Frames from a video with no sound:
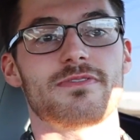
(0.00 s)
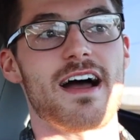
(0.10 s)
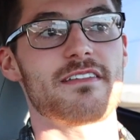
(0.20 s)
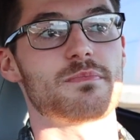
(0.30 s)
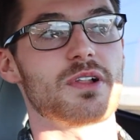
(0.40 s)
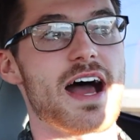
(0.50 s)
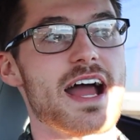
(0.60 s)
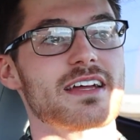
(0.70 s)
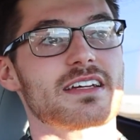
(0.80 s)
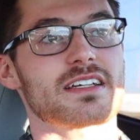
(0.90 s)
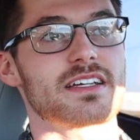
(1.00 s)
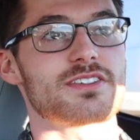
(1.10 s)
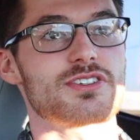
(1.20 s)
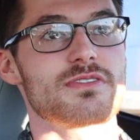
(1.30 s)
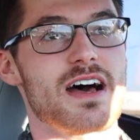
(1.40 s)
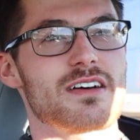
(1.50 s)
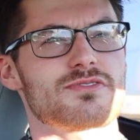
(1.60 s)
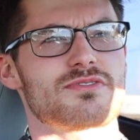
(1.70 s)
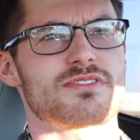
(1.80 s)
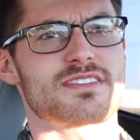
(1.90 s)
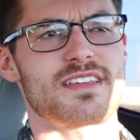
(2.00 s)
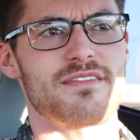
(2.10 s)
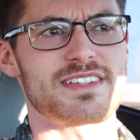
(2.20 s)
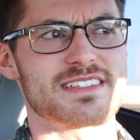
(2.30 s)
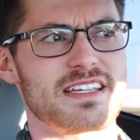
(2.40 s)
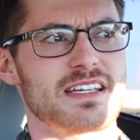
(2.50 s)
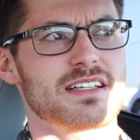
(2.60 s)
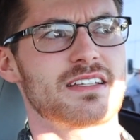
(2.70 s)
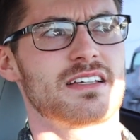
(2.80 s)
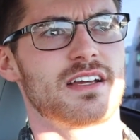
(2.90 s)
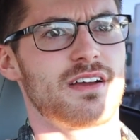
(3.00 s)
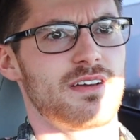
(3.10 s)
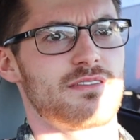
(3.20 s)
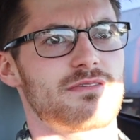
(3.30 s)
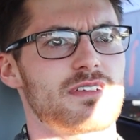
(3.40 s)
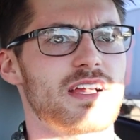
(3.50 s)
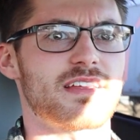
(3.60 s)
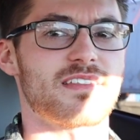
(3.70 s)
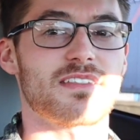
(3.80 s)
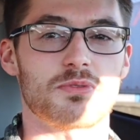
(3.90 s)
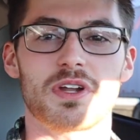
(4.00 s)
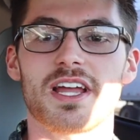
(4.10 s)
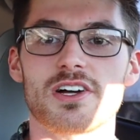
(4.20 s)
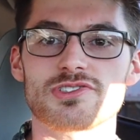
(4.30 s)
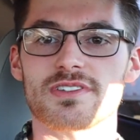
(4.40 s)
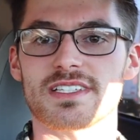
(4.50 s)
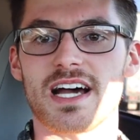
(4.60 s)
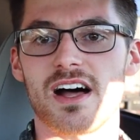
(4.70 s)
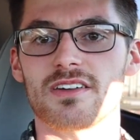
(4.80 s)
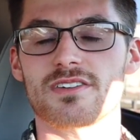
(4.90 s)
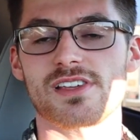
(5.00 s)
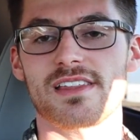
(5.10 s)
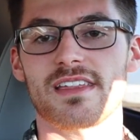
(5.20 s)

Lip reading: 5 Black in 2017 for like $300, I